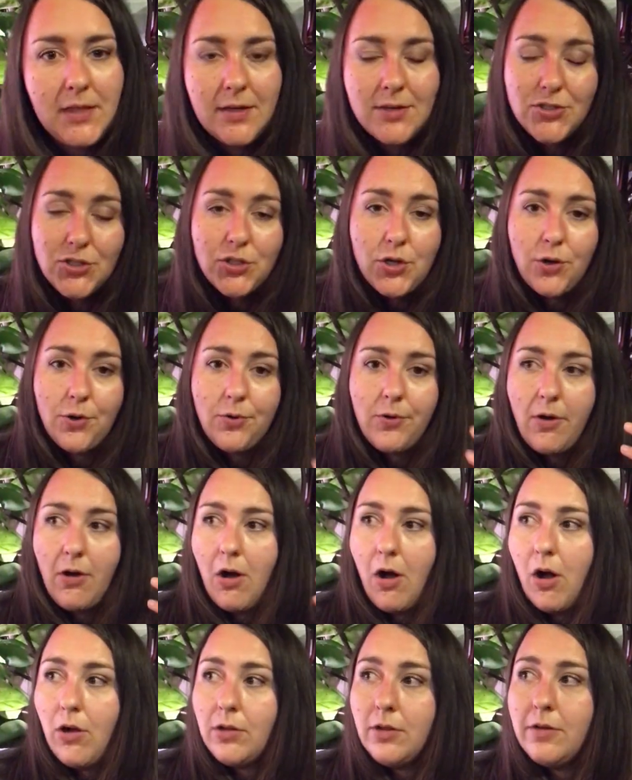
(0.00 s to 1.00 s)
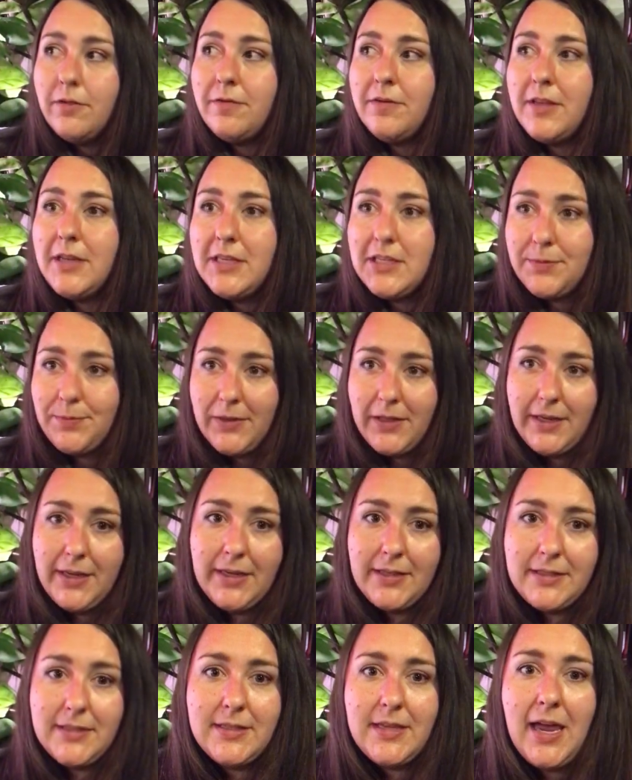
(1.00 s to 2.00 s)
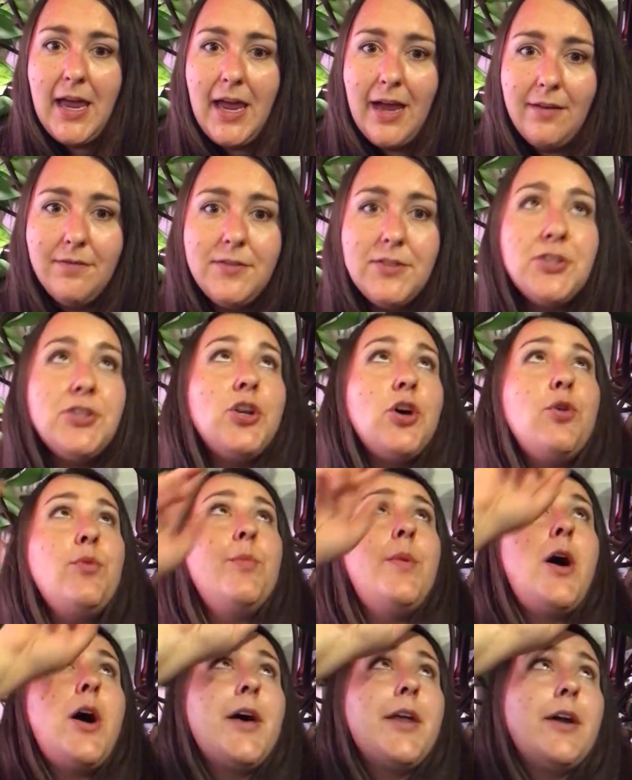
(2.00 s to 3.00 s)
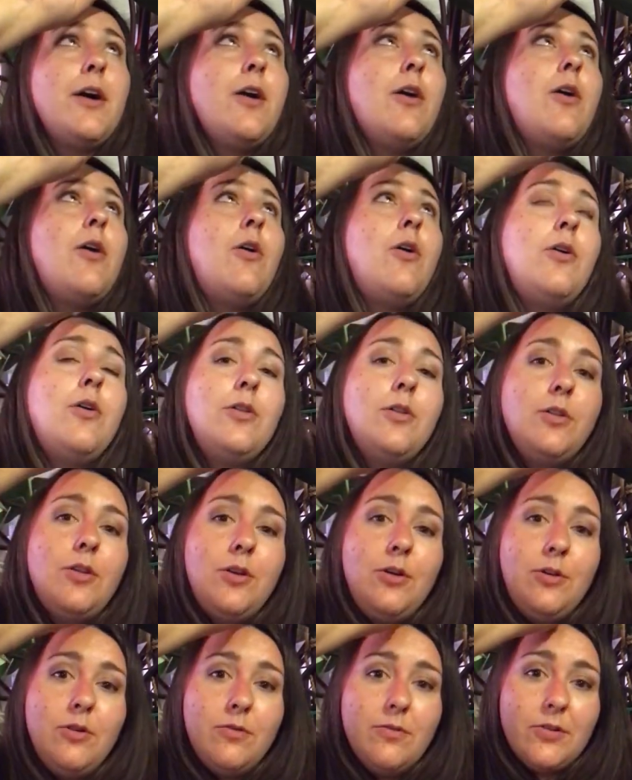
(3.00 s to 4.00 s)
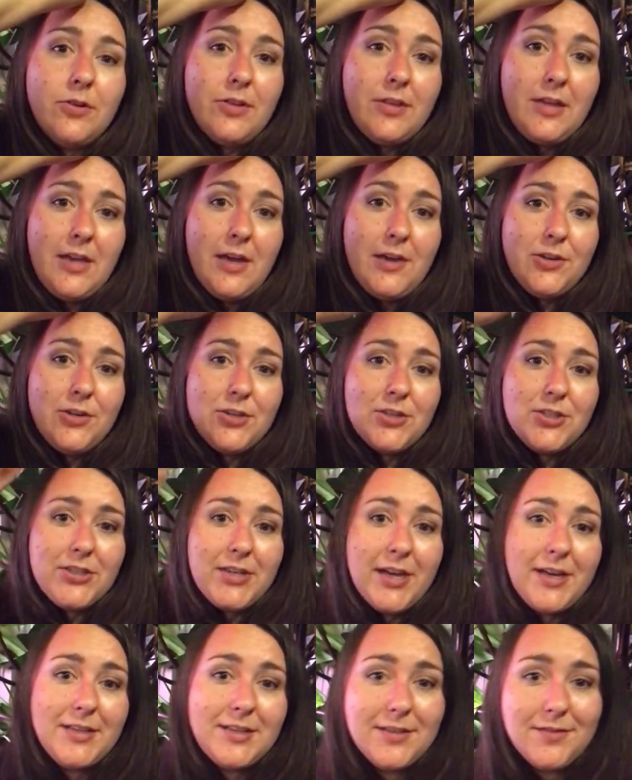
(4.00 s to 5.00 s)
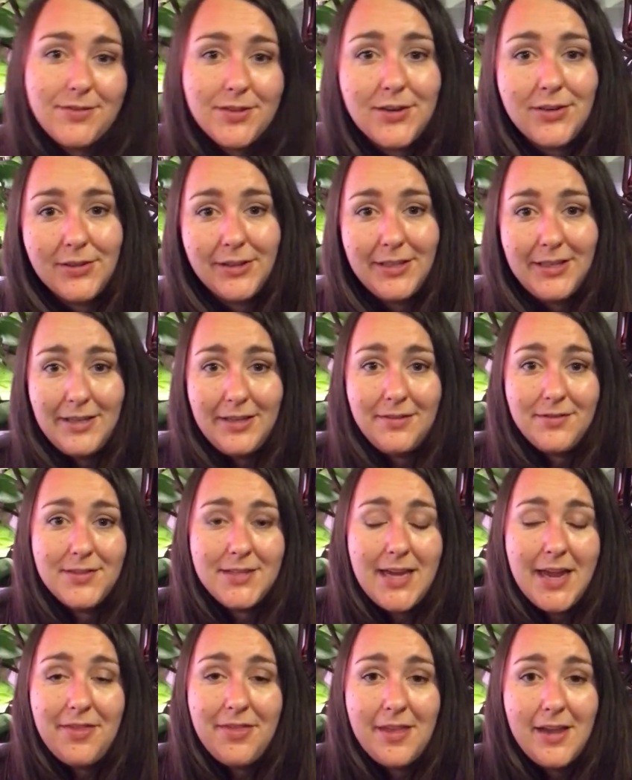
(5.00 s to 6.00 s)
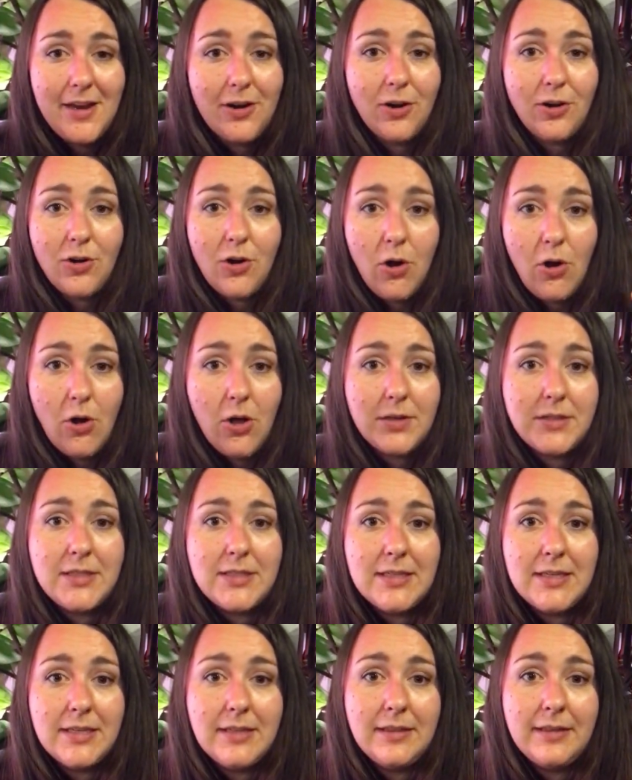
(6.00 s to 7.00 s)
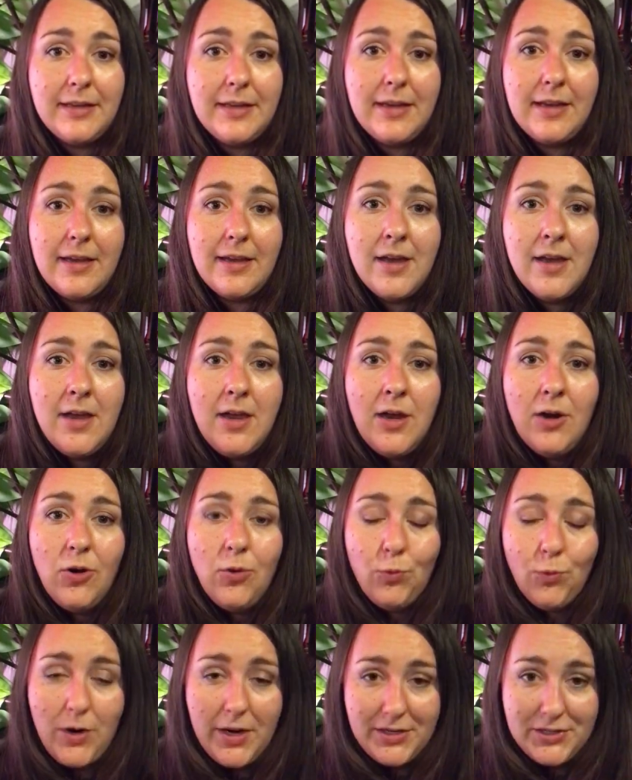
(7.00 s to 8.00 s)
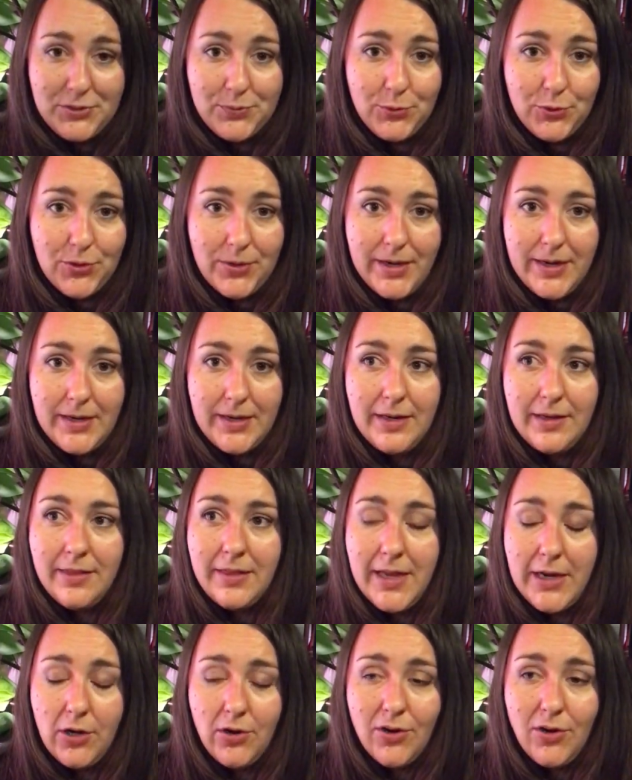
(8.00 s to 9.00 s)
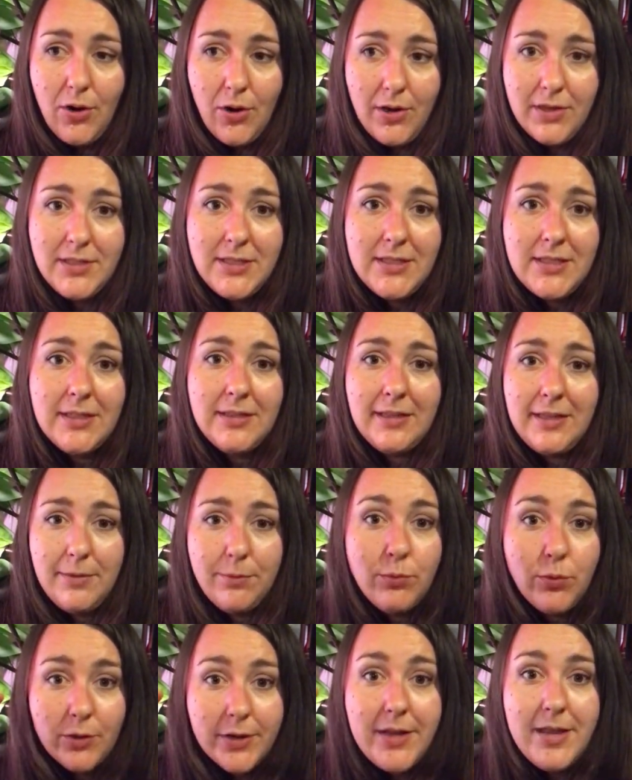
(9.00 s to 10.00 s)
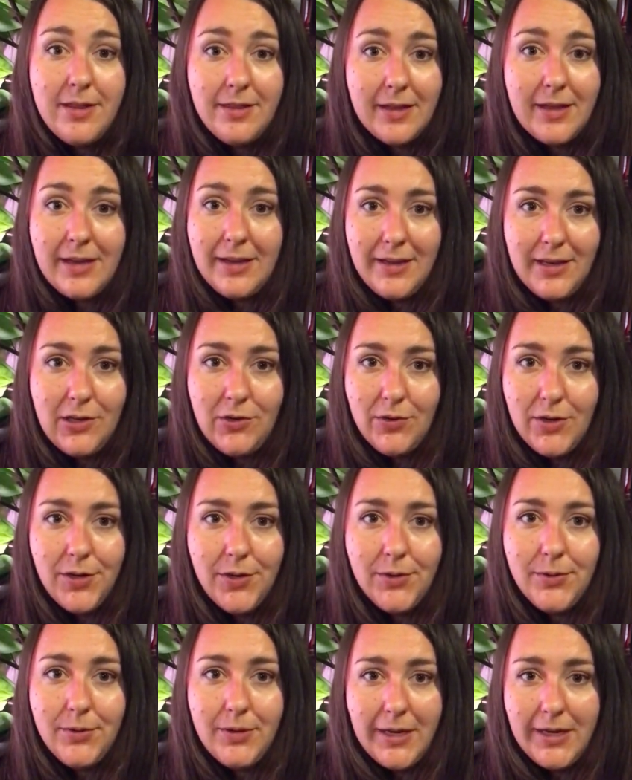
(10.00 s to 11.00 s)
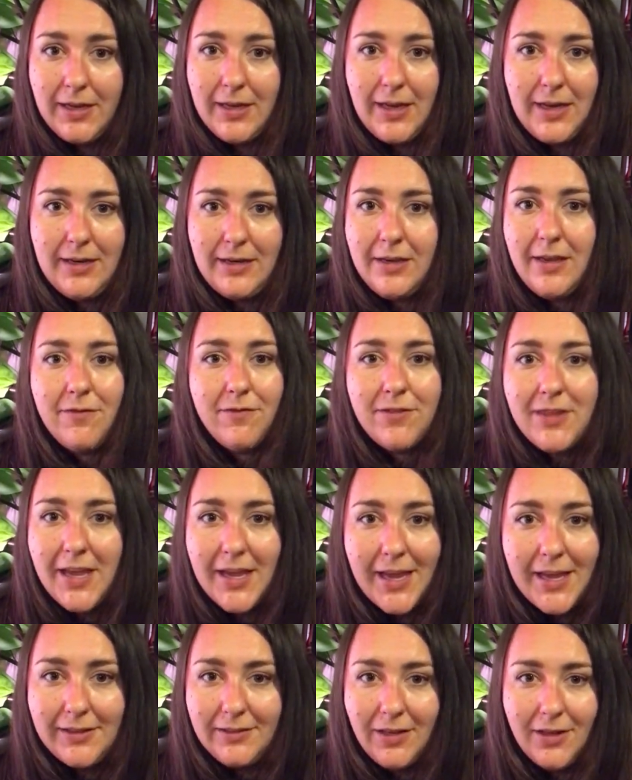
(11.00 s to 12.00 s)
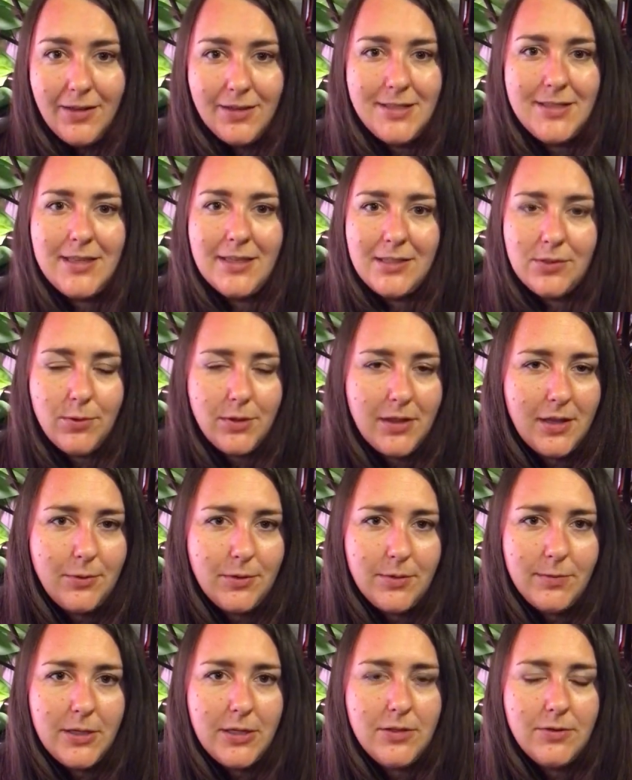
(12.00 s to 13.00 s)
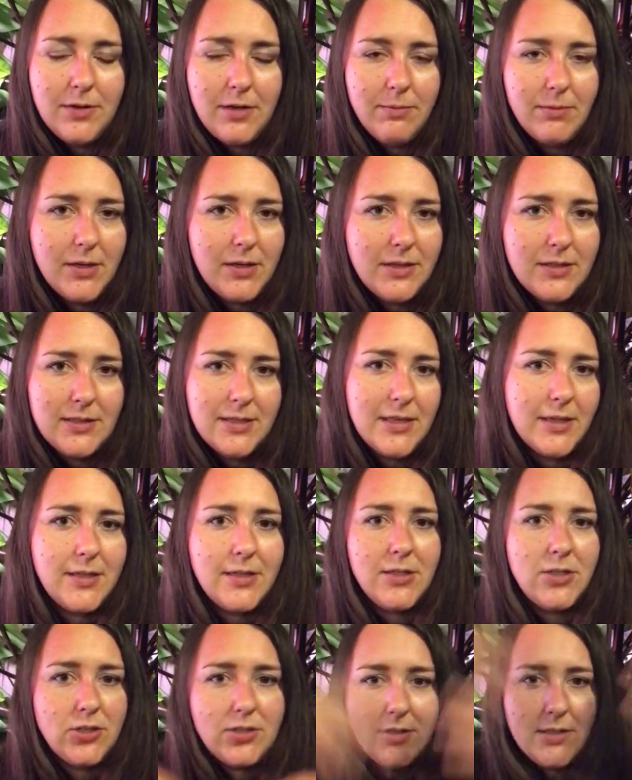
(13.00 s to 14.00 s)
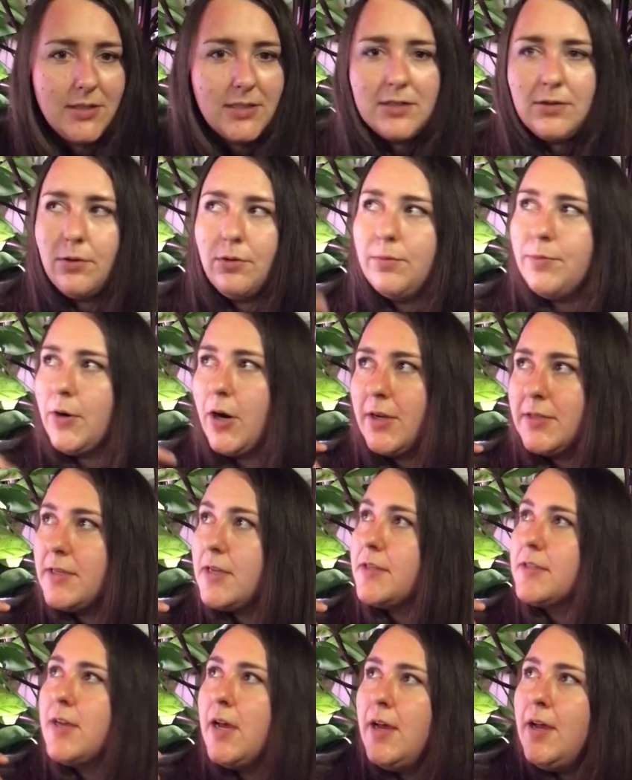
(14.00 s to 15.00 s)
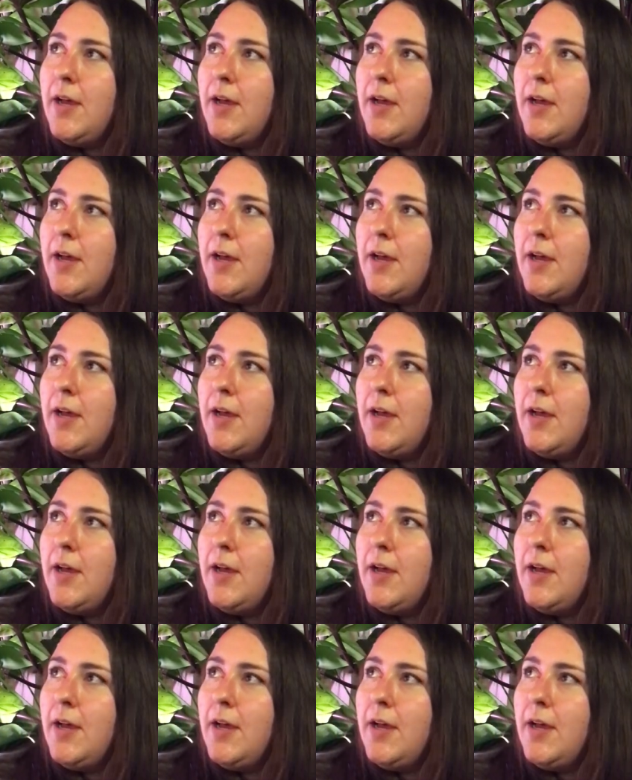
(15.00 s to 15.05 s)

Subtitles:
So all of these plants have stomata all over the undersides of their leaves, and they are constantly respirating. They are constantly breathing, you know, like if they had lungs, that's what they would be doing, but instead it's just this whole process.